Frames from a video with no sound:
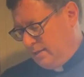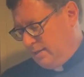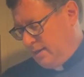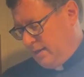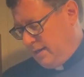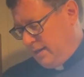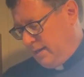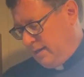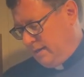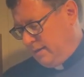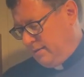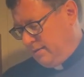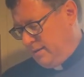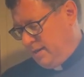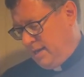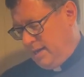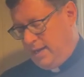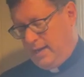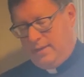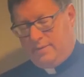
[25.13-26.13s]

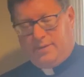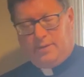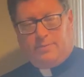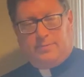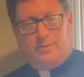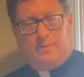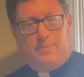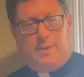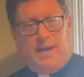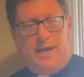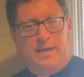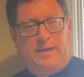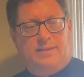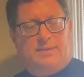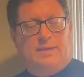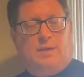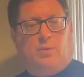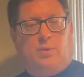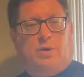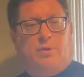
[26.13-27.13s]
and the
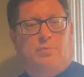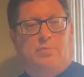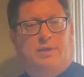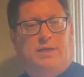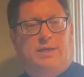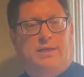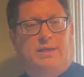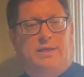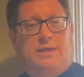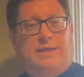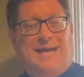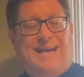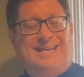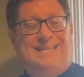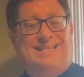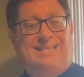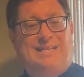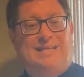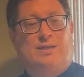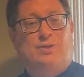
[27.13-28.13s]
paintings that were completed in
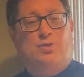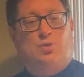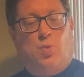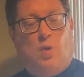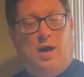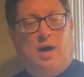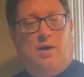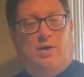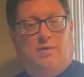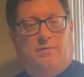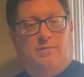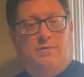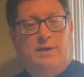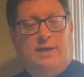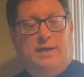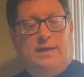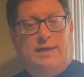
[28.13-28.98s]
1912.